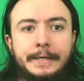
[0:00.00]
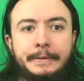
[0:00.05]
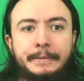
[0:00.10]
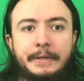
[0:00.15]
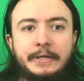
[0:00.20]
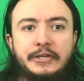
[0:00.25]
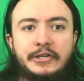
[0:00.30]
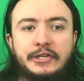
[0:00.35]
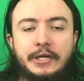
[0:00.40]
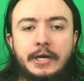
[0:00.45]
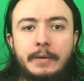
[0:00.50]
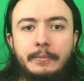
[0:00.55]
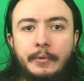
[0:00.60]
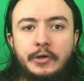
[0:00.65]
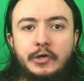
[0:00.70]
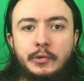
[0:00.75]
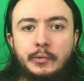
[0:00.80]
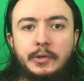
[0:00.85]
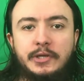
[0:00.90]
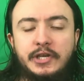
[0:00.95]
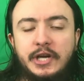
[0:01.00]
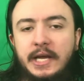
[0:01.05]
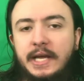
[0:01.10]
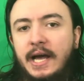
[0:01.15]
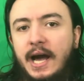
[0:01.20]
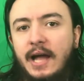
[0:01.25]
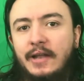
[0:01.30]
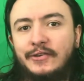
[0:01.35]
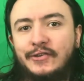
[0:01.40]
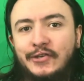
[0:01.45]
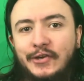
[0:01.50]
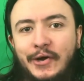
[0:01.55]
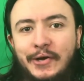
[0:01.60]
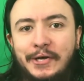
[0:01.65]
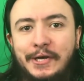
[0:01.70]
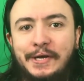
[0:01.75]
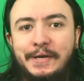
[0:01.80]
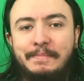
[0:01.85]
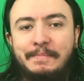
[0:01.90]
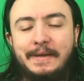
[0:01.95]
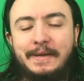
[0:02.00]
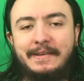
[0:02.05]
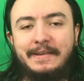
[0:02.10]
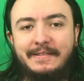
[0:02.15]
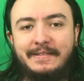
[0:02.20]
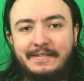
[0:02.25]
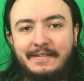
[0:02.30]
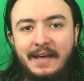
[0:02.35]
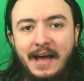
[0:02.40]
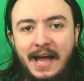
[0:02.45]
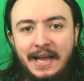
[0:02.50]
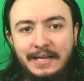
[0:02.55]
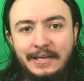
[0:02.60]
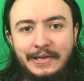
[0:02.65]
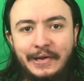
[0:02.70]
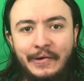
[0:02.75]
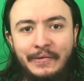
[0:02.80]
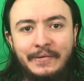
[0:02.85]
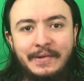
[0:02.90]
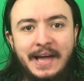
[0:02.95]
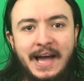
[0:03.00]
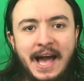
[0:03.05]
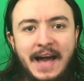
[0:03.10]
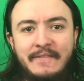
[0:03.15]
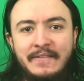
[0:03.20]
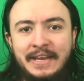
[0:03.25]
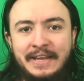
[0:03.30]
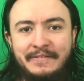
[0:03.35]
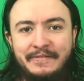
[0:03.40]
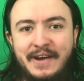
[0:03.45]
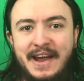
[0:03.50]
Which I can't show you because I don't have any